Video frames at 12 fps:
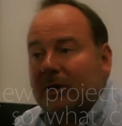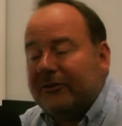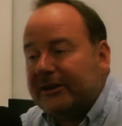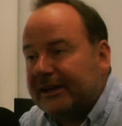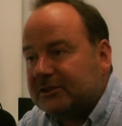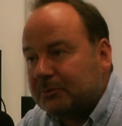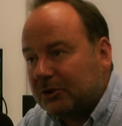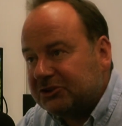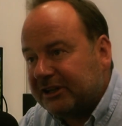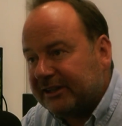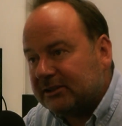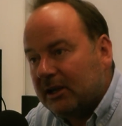have a next
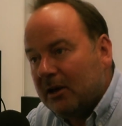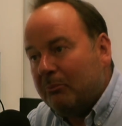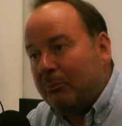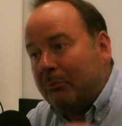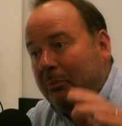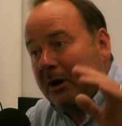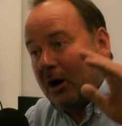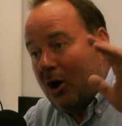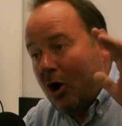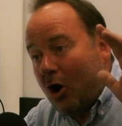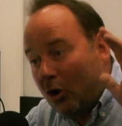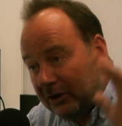project, but
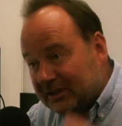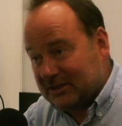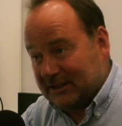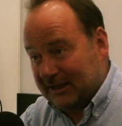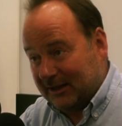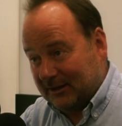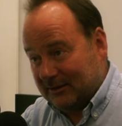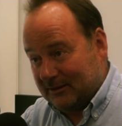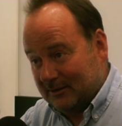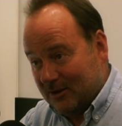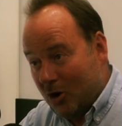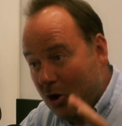honestly,
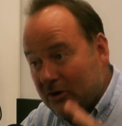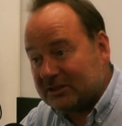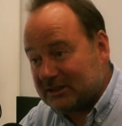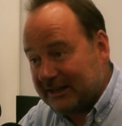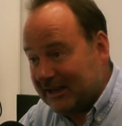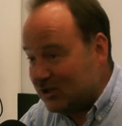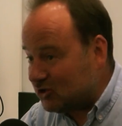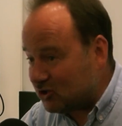it's